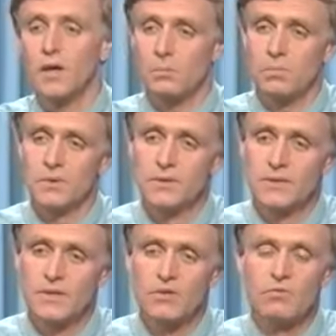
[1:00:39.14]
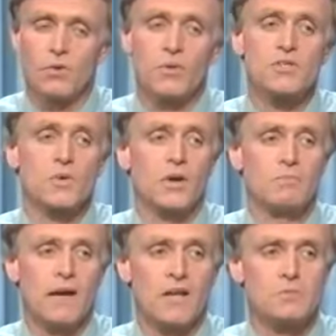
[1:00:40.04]
because it's also a
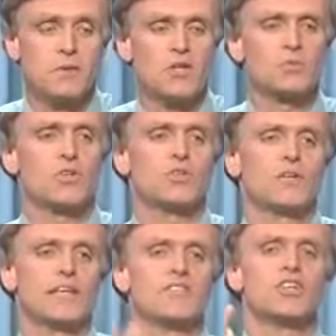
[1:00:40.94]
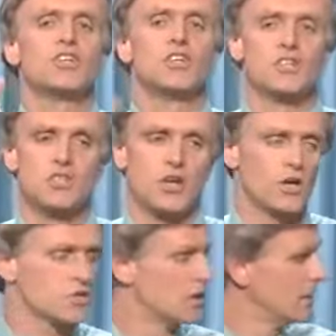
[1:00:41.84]
great help for restoring
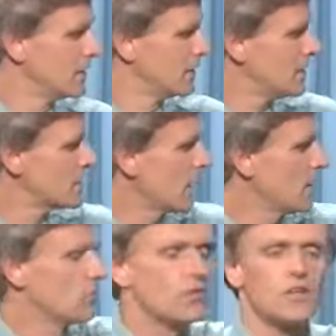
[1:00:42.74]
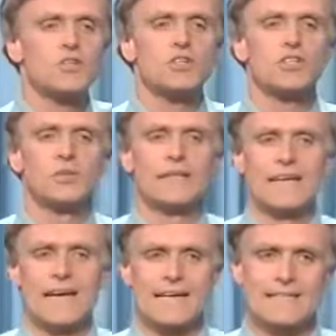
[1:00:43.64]
balance, because what you need is a
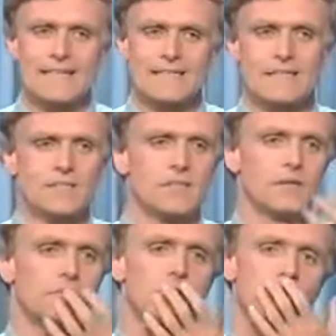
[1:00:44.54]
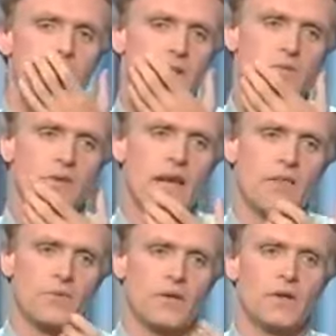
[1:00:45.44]
discharge. These kind of things are
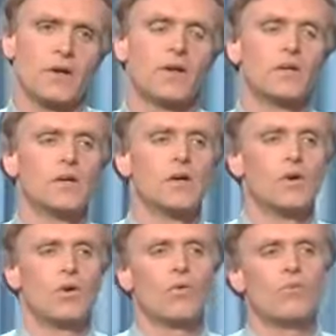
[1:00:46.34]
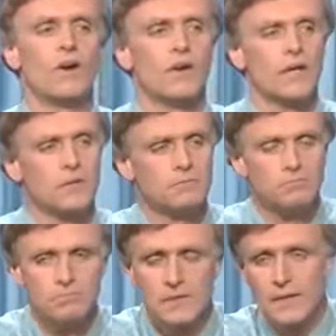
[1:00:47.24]
showing excesses that's
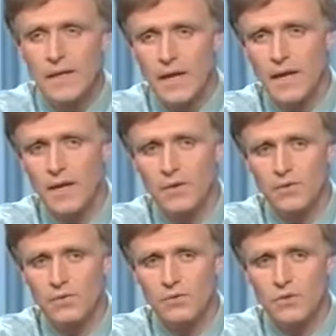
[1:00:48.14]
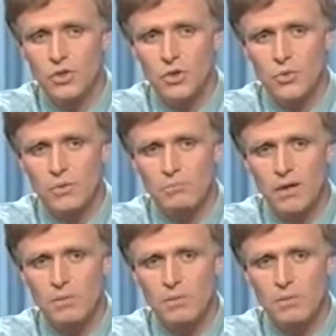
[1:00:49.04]
gathering here. Ovarian